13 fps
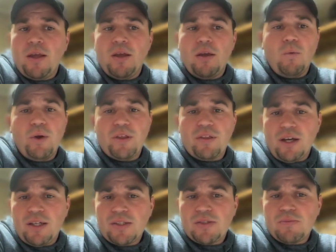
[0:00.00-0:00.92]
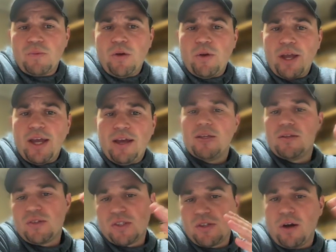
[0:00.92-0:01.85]
With us, we don't
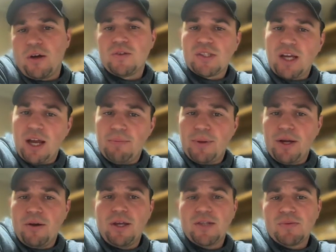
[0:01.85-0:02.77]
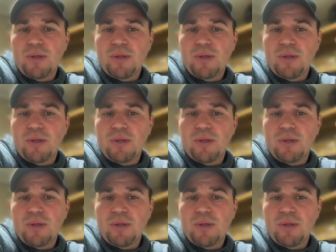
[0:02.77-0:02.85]
have start and stop area